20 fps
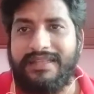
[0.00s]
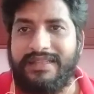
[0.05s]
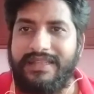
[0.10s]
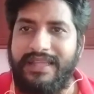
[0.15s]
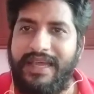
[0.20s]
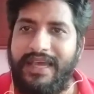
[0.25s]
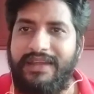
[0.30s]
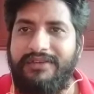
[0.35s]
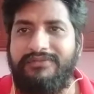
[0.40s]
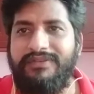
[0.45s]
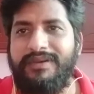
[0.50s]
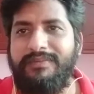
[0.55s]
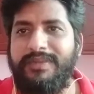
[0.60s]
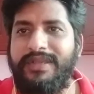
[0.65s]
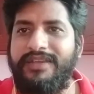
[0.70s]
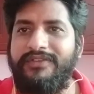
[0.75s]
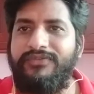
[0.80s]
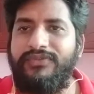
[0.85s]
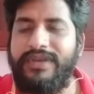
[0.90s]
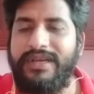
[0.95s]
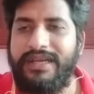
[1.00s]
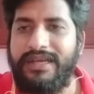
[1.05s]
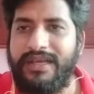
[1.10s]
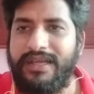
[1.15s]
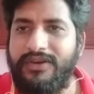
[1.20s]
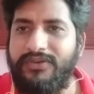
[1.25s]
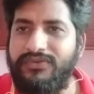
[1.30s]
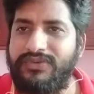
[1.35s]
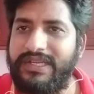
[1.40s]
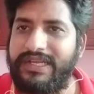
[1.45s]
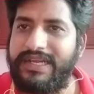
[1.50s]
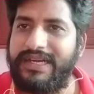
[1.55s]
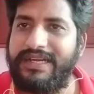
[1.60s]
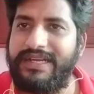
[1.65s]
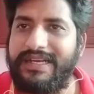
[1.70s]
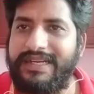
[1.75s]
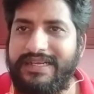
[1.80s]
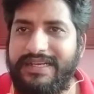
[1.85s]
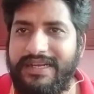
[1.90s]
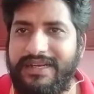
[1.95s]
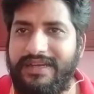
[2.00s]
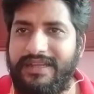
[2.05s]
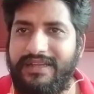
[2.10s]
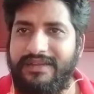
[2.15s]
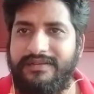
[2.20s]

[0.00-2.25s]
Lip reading: there will be a field around the conductor. Na?